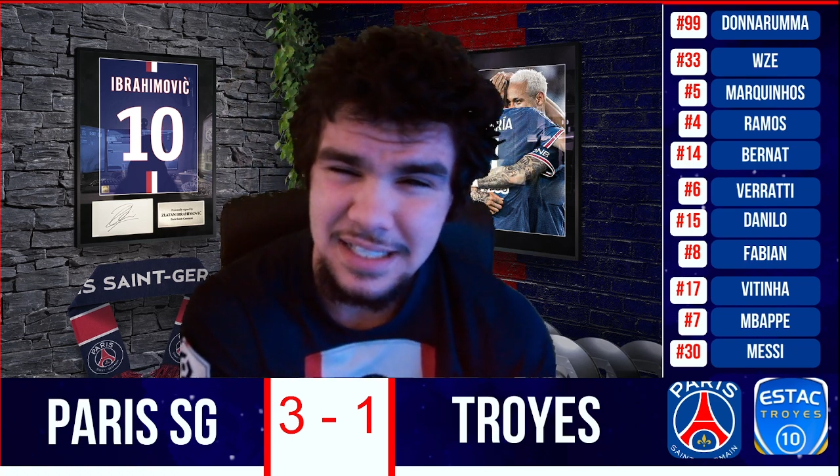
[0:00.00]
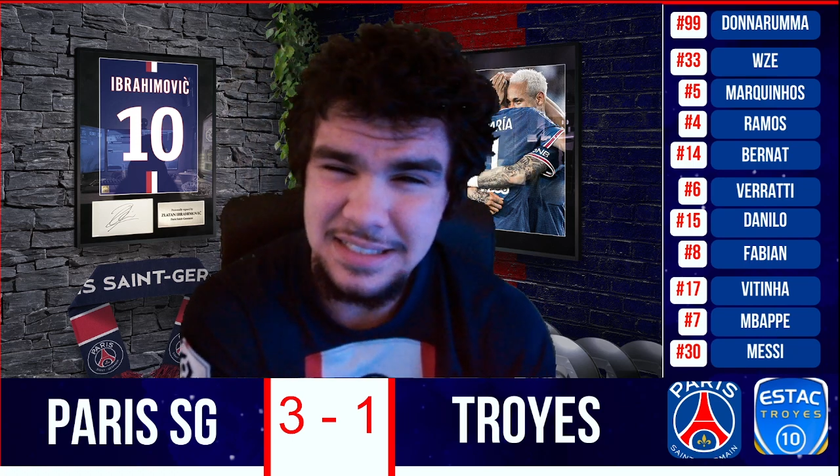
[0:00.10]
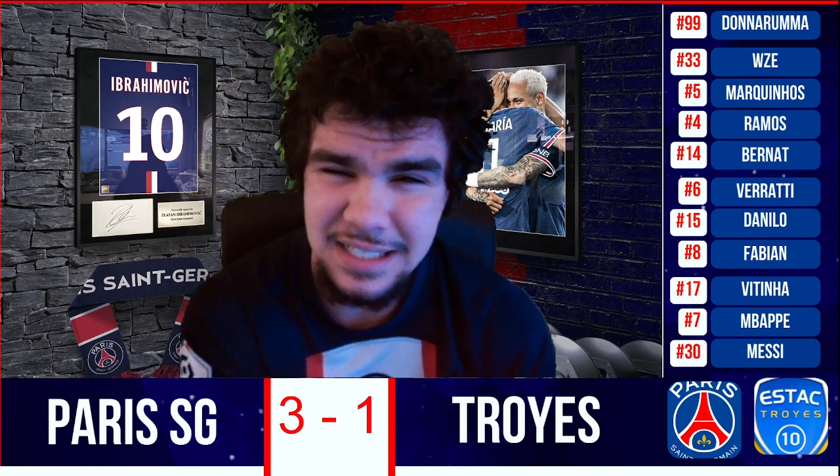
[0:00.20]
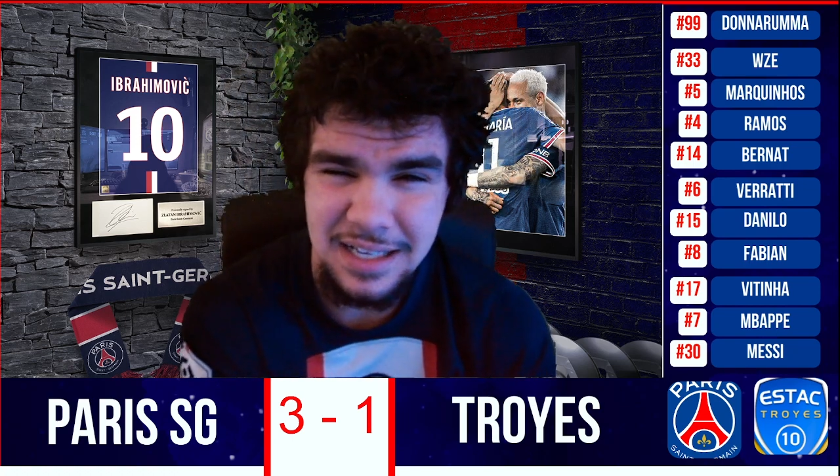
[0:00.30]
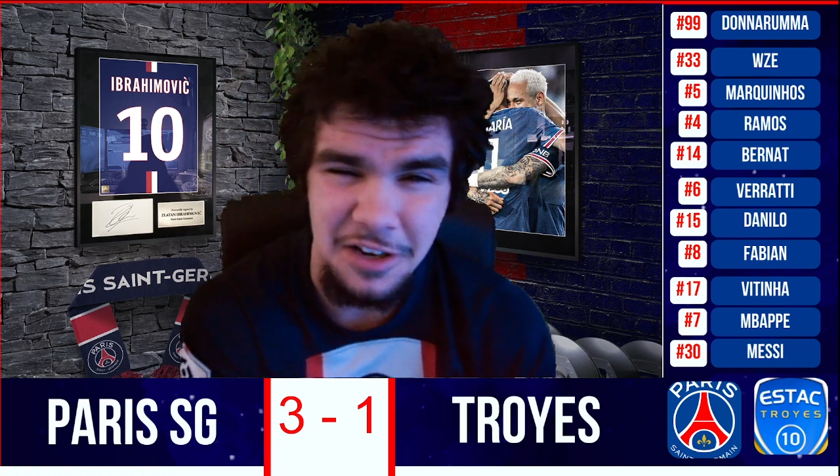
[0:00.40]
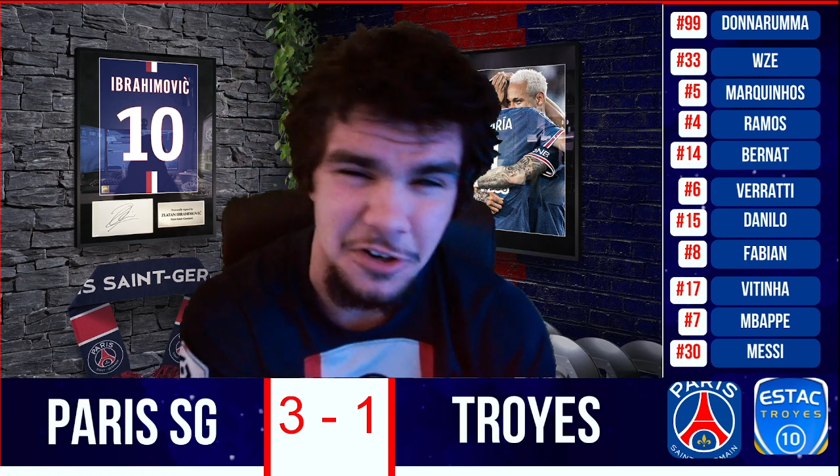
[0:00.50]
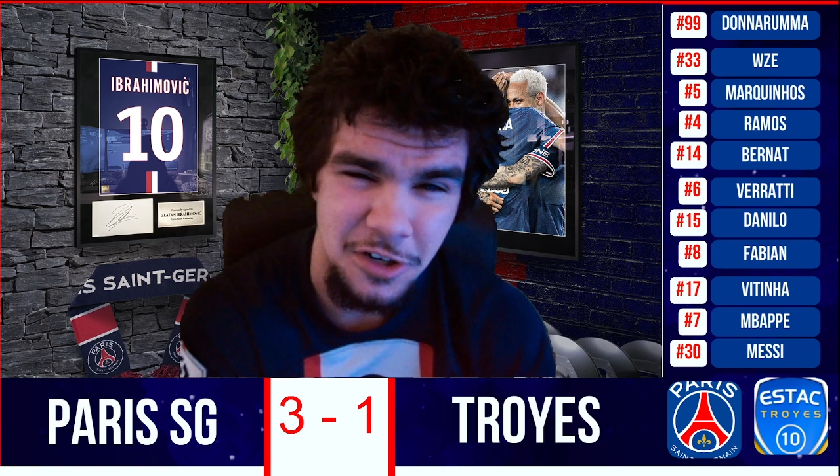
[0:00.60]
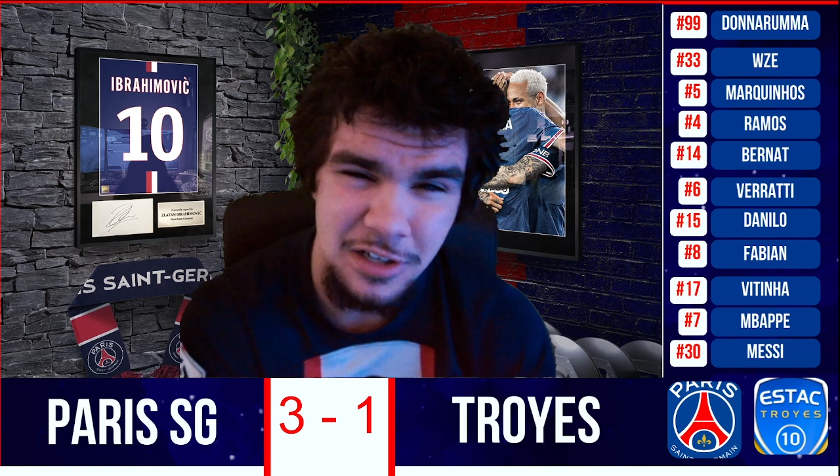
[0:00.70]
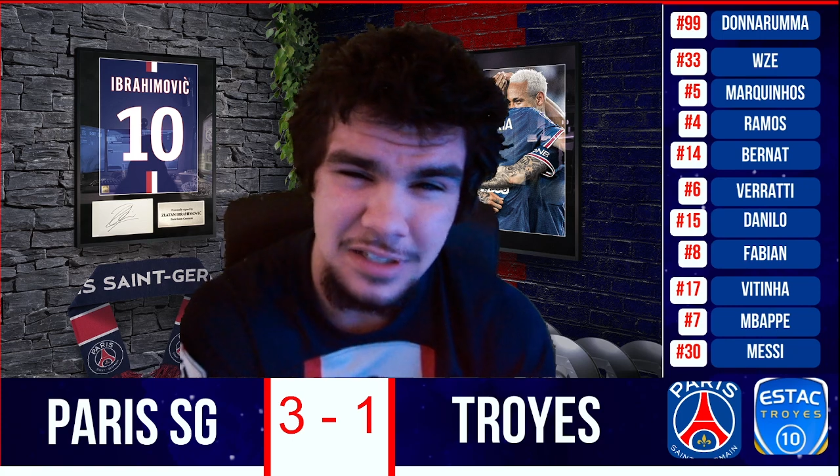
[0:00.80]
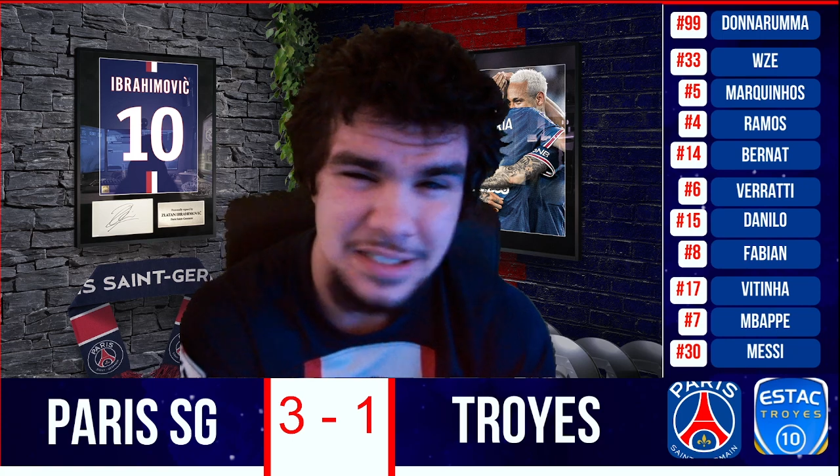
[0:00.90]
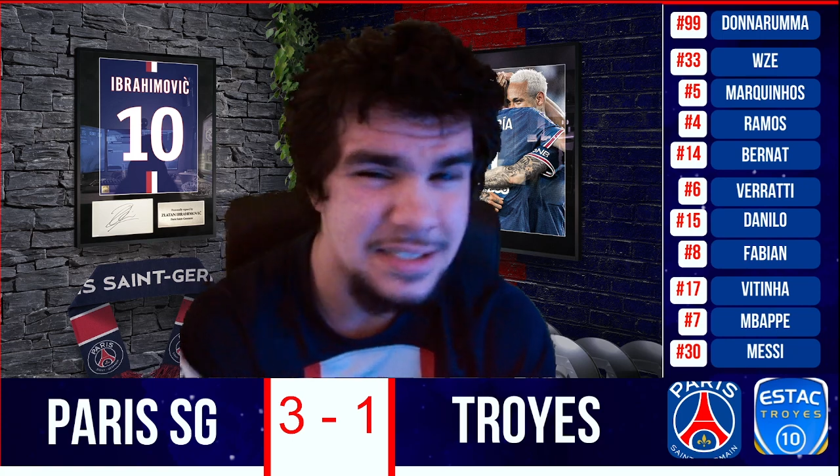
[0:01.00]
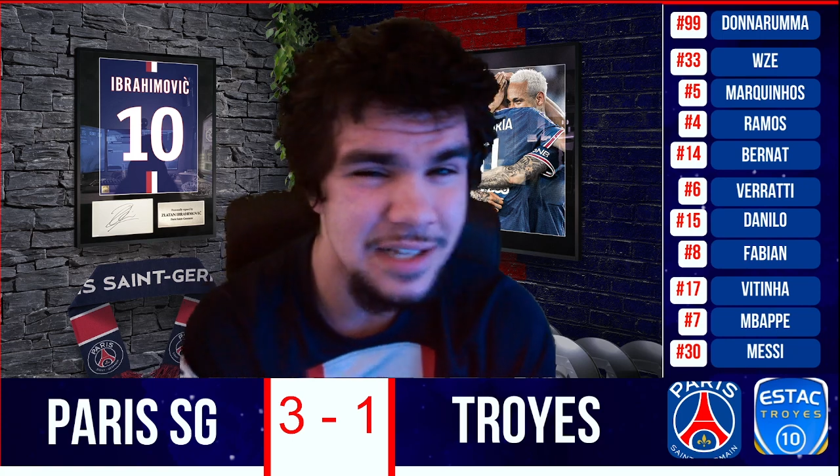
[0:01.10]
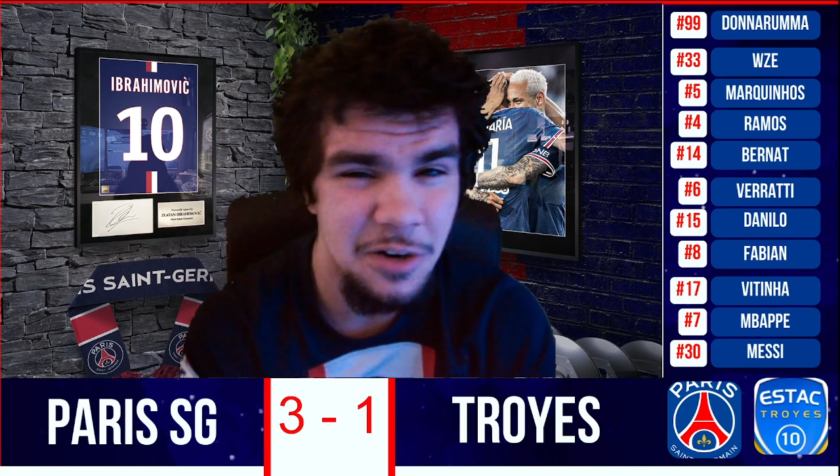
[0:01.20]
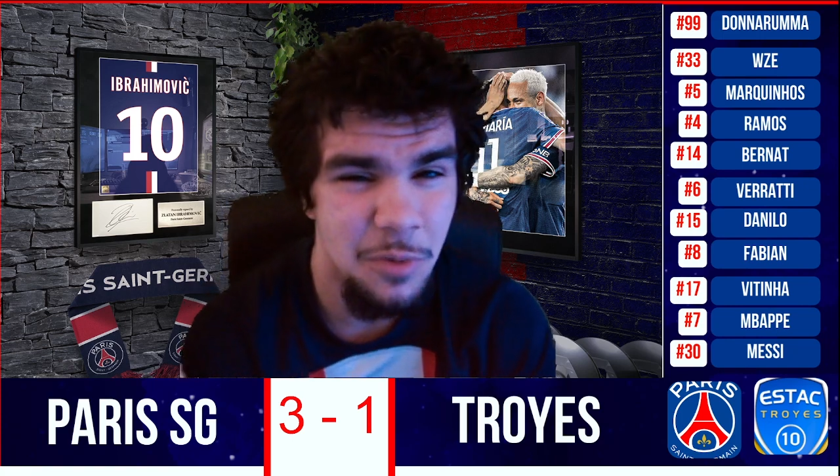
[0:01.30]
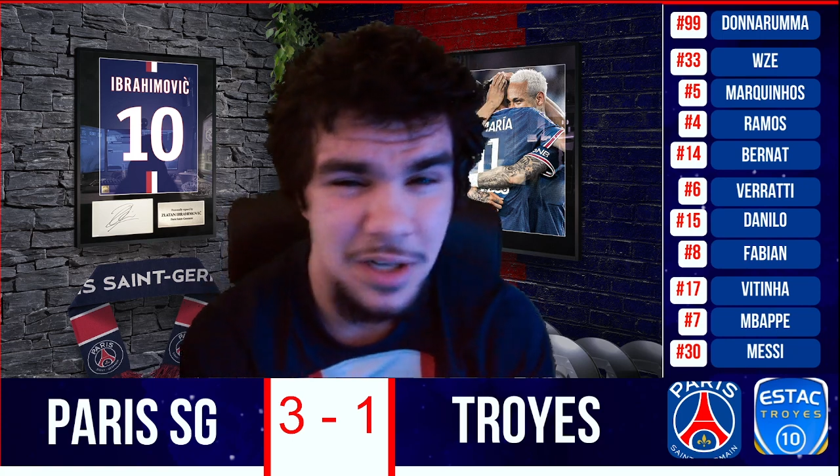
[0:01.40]
it's like a girl is
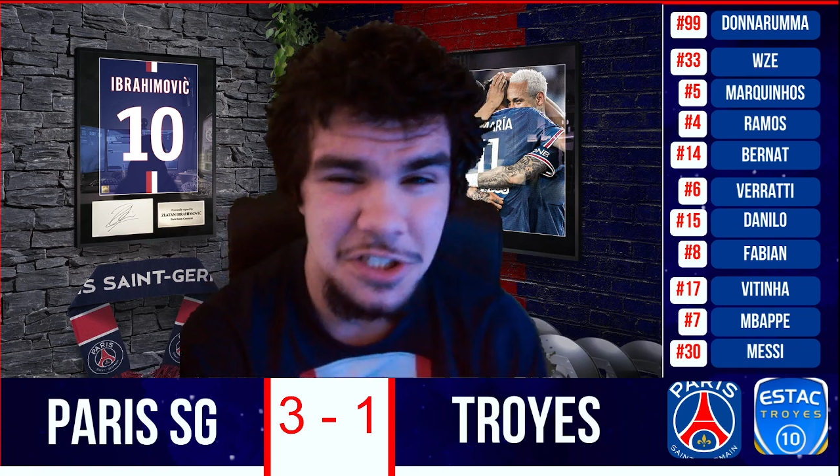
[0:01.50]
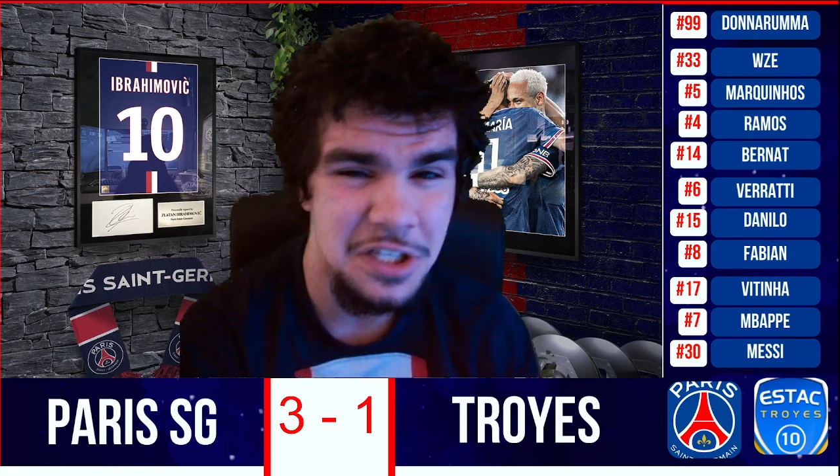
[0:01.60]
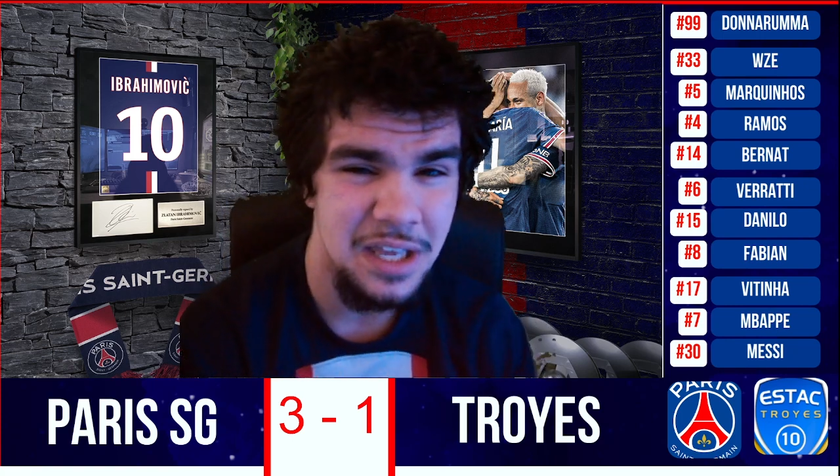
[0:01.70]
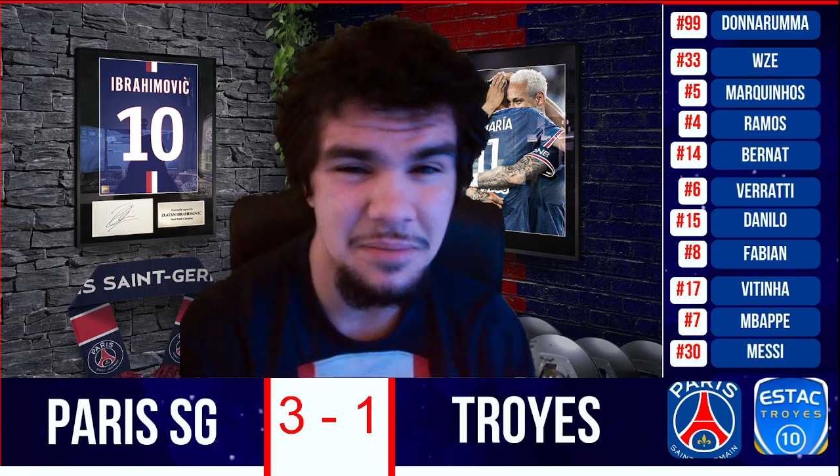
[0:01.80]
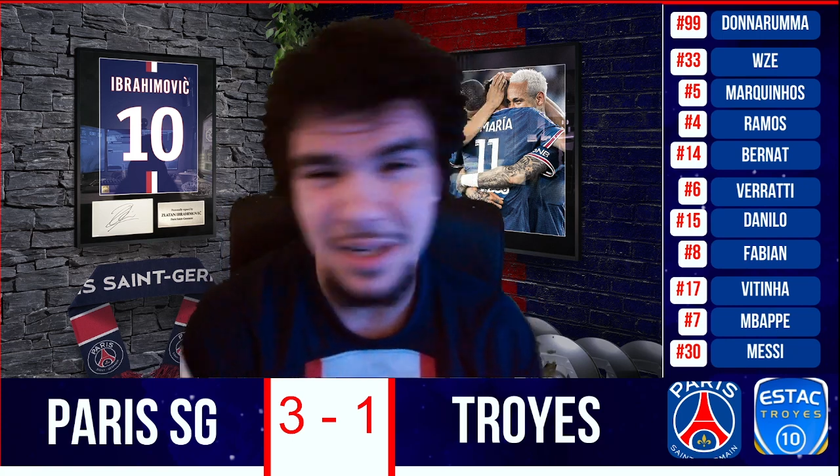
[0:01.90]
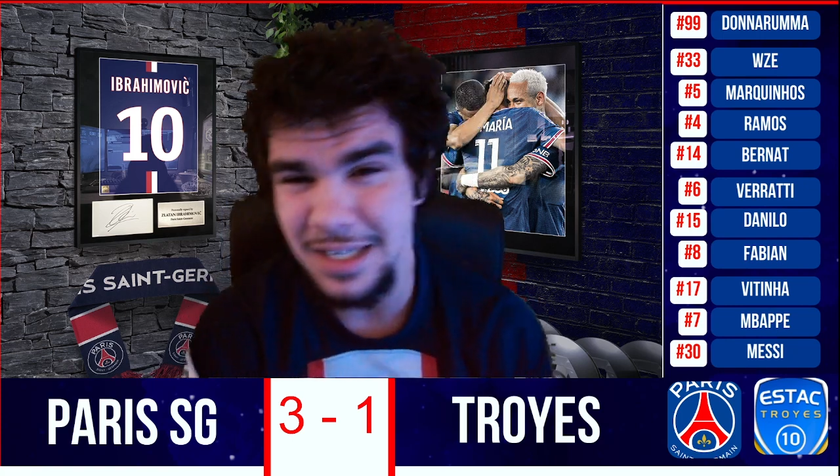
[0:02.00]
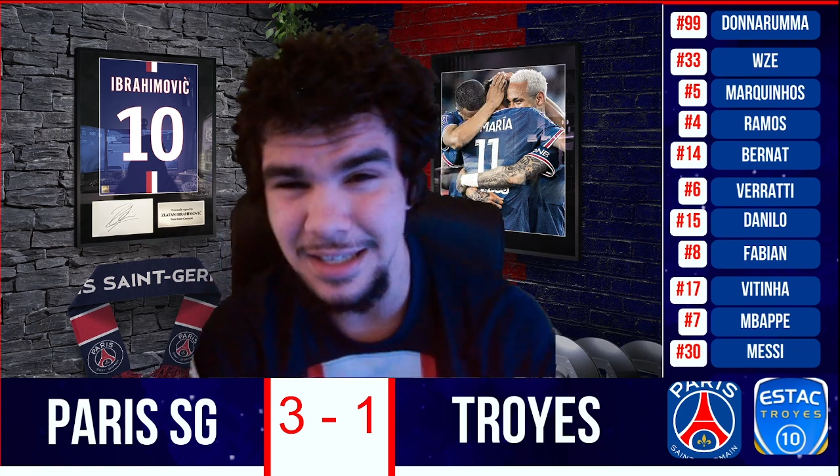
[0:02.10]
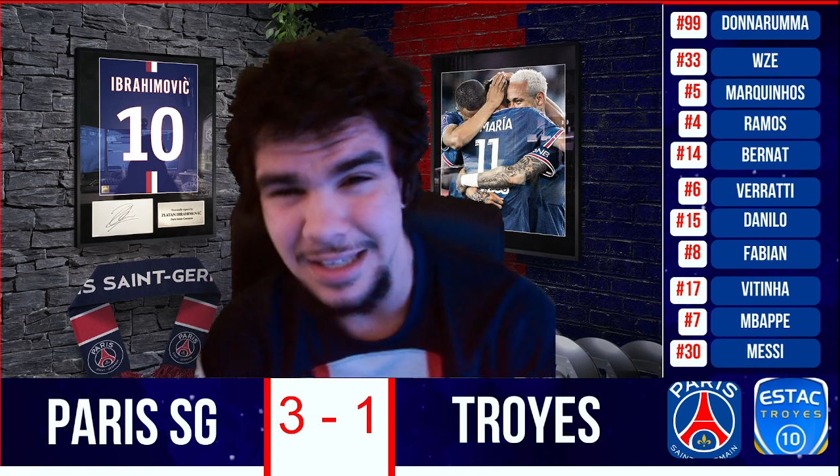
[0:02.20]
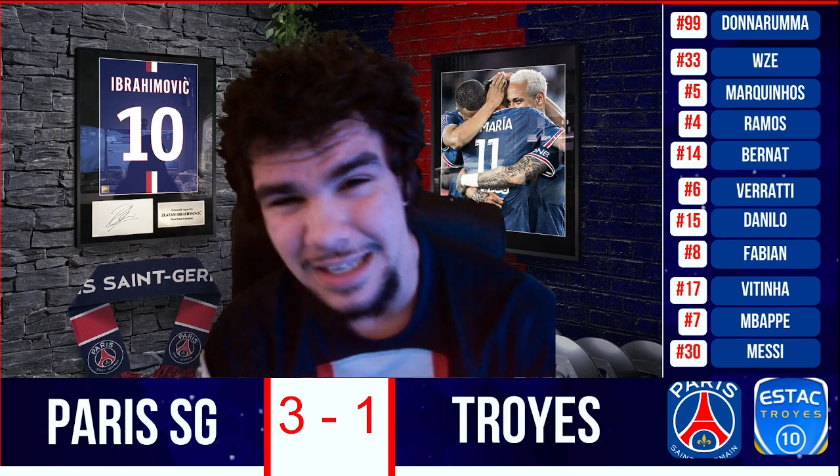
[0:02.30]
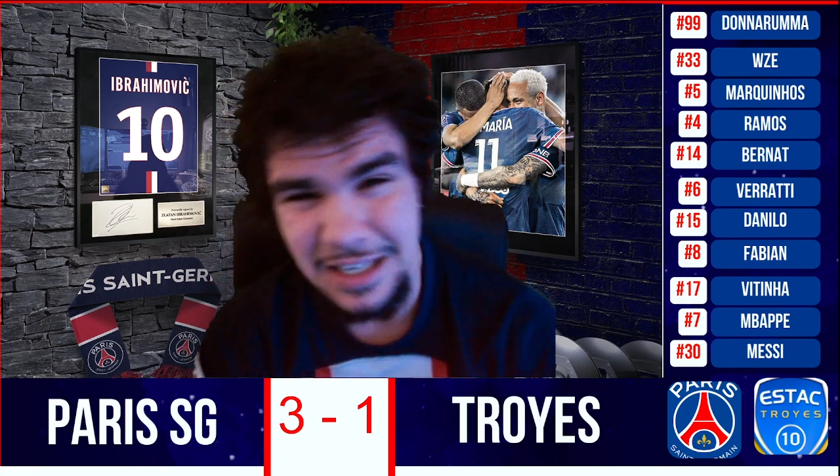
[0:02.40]
there watching him and he